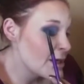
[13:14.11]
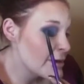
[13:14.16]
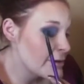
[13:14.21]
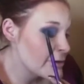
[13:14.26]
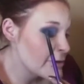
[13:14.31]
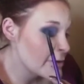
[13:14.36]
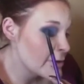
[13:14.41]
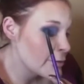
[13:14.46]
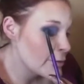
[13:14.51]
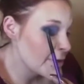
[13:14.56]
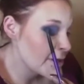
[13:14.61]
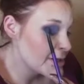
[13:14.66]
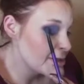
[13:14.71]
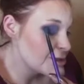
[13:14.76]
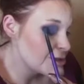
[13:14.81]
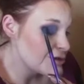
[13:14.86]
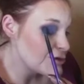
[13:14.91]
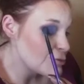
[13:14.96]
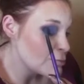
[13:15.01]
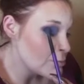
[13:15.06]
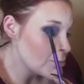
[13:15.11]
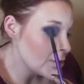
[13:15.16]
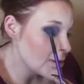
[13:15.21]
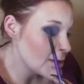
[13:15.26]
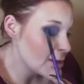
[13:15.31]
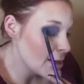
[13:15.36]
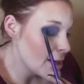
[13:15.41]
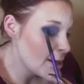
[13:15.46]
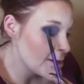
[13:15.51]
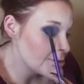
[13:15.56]
and you're going to
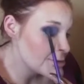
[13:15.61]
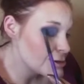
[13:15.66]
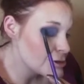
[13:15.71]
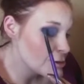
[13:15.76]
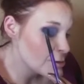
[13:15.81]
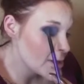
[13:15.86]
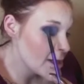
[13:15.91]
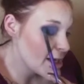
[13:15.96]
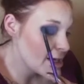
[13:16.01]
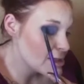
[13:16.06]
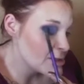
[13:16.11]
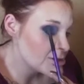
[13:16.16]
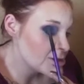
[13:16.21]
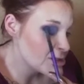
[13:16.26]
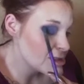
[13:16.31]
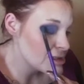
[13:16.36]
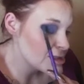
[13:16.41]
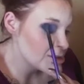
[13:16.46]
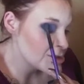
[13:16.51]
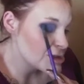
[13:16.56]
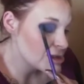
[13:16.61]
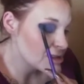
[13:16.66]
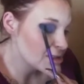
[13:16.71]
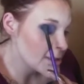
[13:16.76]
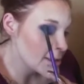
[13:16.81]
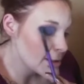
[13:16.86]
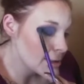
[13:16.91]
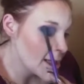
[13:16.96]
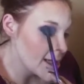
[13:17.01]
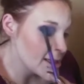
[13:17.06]
blend your edges, just
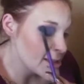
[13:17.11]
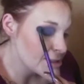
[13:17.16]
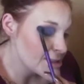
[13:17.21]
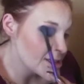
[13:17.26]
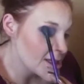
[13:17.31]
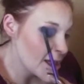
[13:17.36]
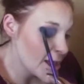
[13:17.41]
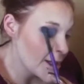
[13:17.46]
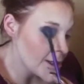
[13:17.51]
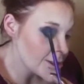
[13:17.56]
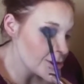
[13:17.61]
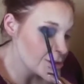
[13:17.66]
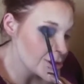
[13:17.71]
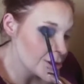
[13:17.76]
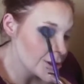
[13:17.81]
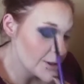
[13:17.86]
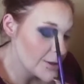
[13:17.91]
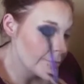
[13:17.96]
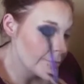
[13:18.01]
a light touch,